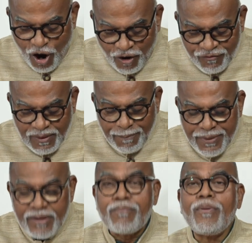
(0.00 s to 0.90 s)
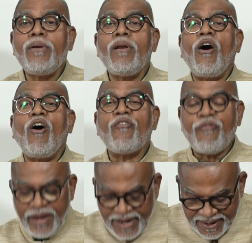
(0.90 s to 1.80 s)
of the people of
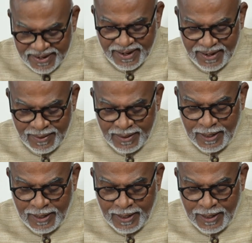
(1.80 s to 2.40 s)
India.